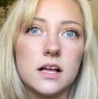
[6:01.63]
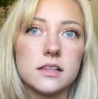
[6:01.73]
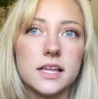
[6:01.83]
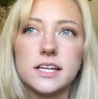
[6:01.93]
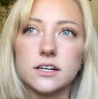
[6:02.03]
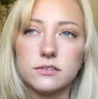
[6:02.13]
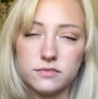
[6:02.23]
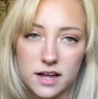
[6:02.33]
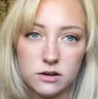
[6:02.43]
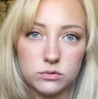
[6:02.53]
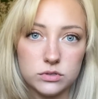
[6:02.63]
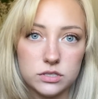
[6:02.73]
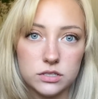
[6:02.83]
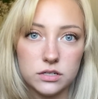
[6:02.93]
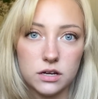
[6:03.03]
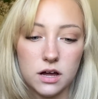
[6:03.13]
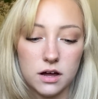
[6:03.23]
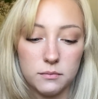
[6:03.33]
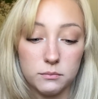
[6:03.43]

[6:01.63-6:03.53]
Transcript: later found um,